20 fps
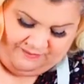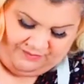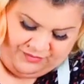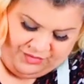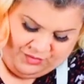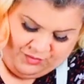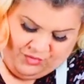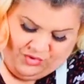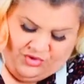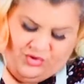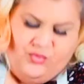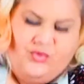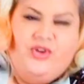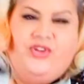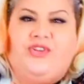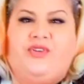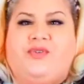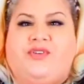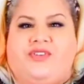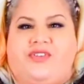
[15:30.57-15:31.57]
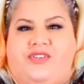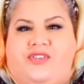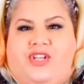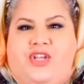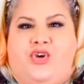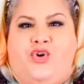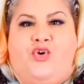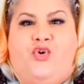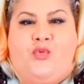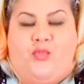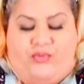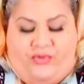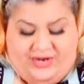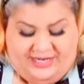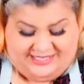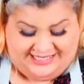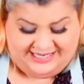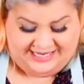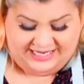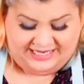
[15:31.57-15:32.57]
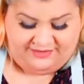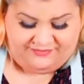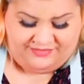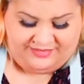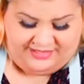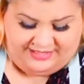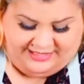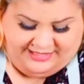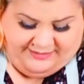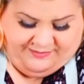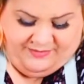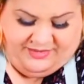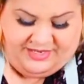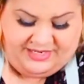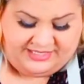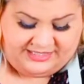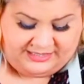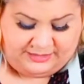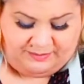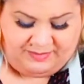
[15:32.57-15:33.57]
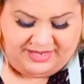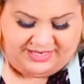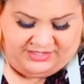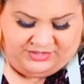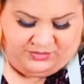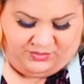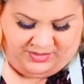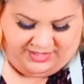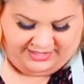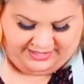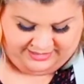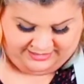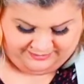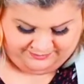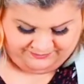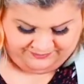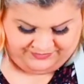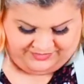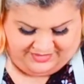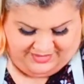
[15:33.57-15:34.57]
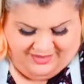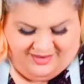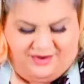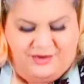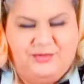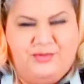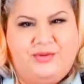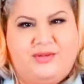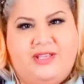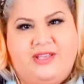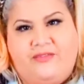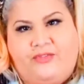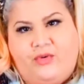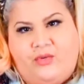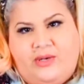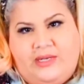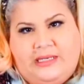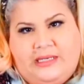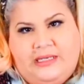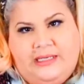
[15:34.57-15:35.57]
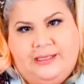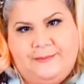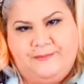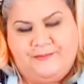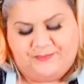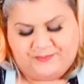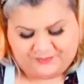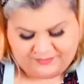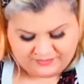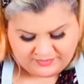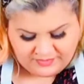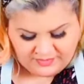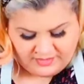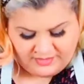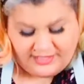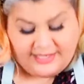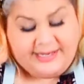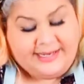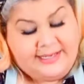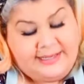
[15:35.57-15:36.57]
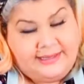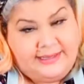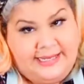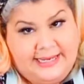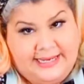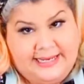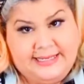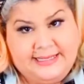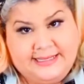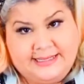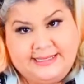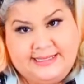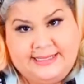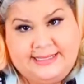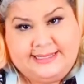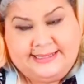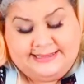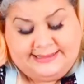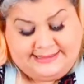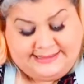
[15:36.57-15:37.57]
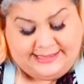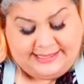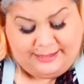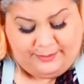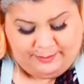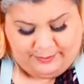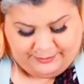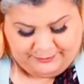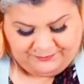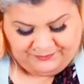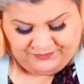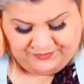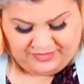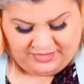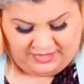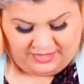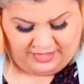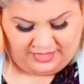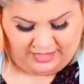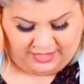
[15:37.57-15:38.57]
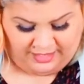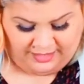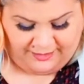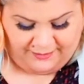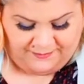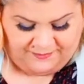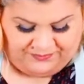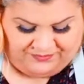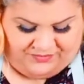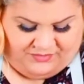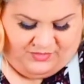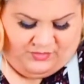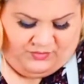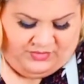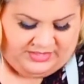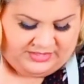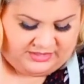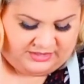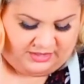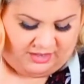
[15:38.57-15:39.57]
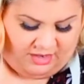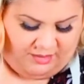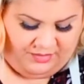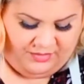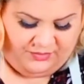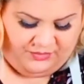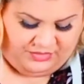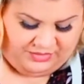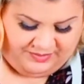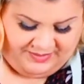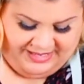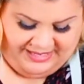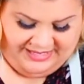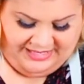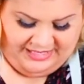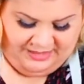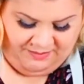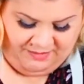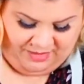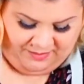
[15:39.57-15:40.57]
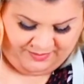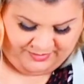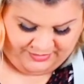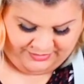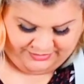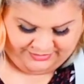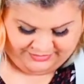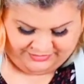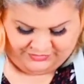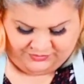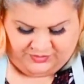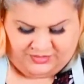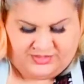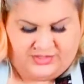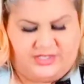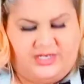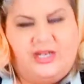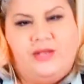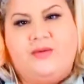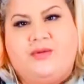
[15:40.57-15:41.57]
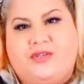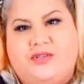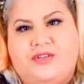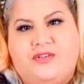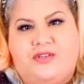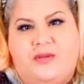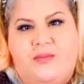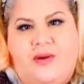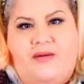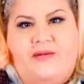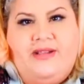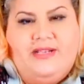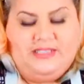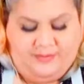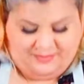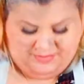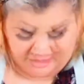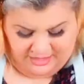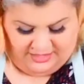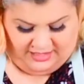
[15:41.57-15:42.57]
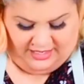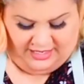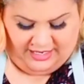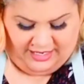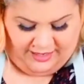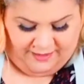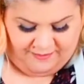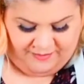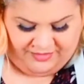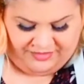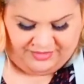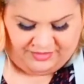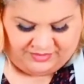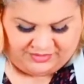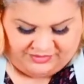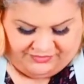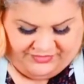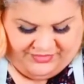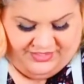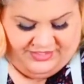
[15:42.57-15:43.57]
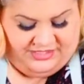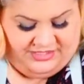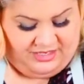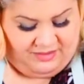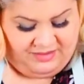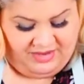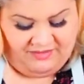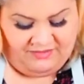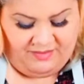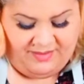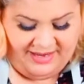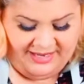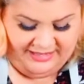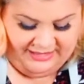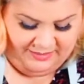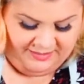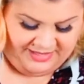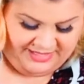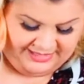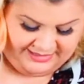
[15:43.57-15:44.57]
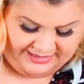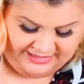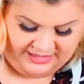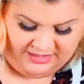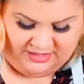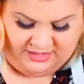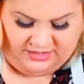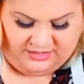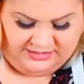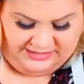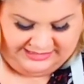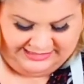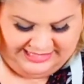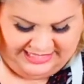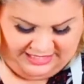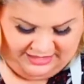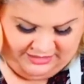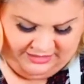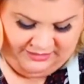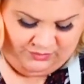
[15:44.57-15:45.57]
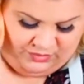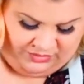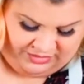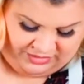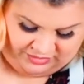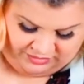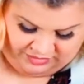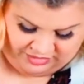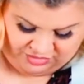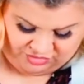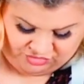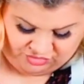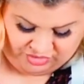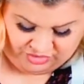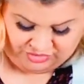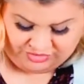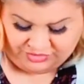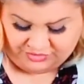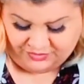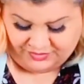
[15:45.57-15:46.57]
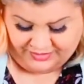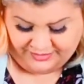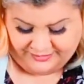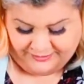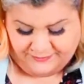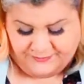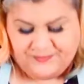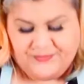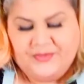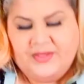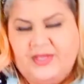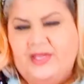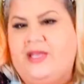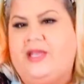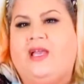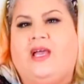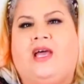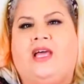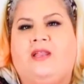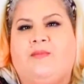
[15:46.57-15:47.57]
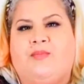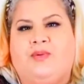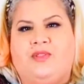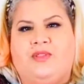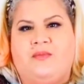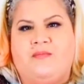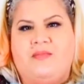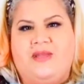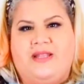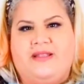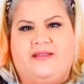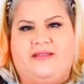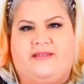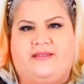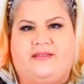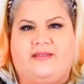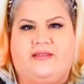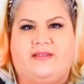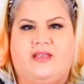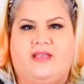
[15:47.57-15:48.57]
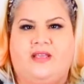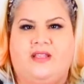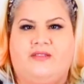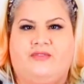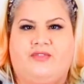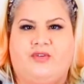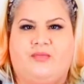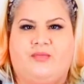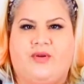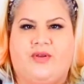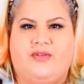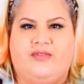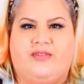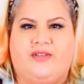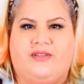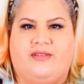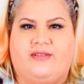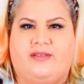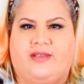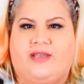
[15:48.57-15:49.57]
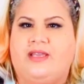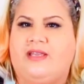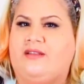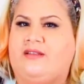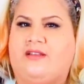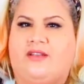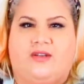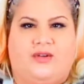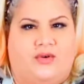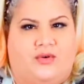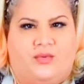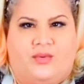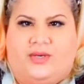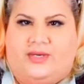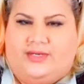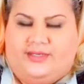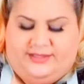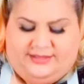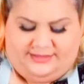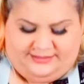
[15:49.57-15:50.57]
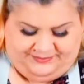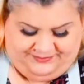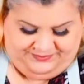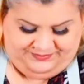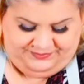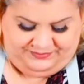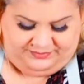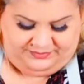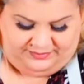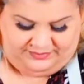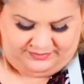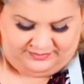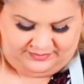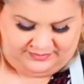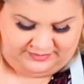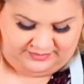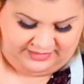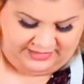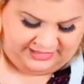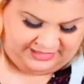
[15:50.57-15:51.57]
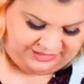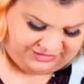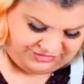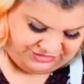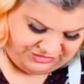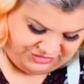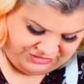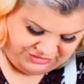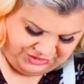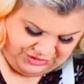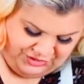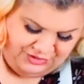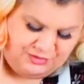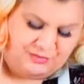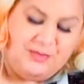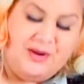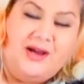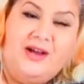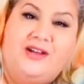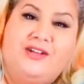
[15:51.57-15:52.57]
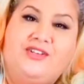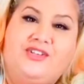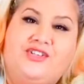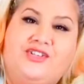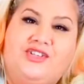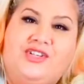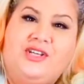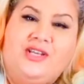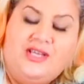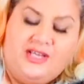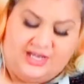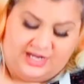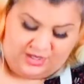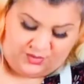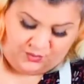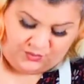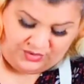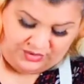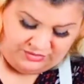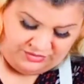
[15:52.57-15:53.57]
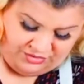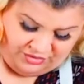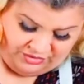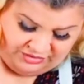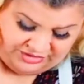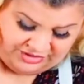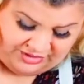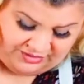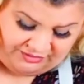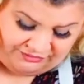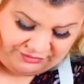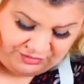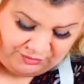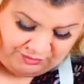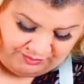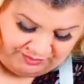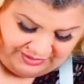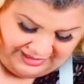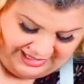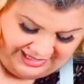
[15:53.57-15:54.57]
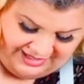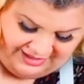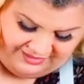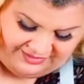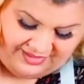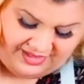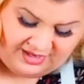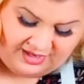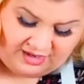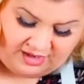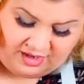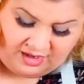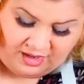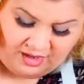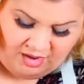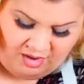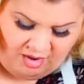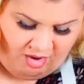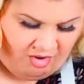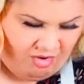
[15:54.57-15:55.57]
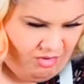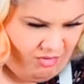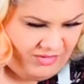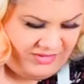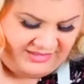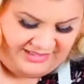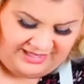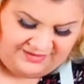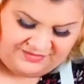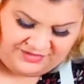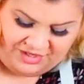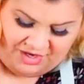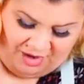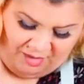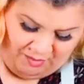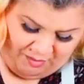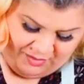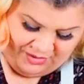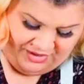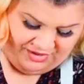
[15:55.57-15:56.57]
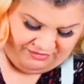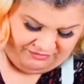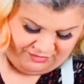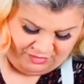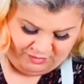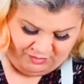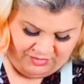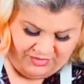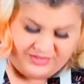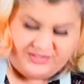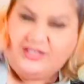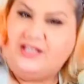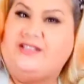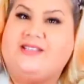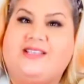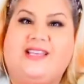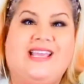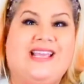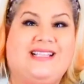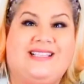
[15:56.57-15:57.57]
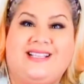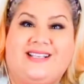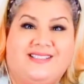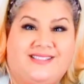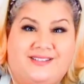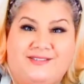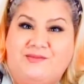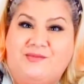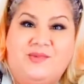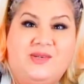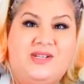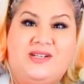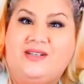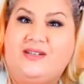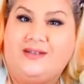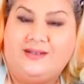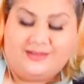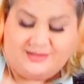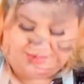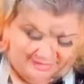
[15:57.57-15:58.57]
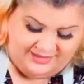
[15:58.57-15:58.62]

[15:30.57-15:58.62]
What you want to do is just incorporate it evenly, and it's the best way. I will give you a little hint, a little tip. When Simon was making my burgers once, and he was using my recipe, I think it was the first time he ever made them. He didn't understand what the instructions were, and he put the mince in the food processor. It did not work. It's just too much. It will not. So if you plan in thinking like, oh, I'll save time, put it in the food processor, it doesn't work.